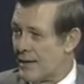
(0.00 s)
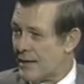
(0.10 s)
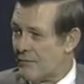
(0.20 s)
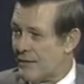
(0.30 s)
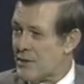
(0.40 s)

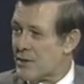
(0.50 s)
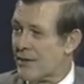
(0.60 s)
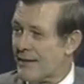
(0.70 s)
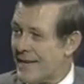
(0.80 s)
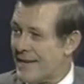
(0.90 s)

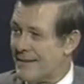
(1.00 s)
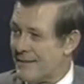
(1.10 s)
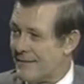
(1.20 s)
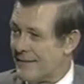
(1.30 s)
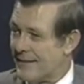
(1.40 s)
conventional and
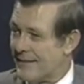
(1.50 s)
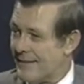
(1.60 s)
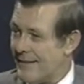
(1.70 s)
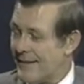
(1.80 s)
nuclear,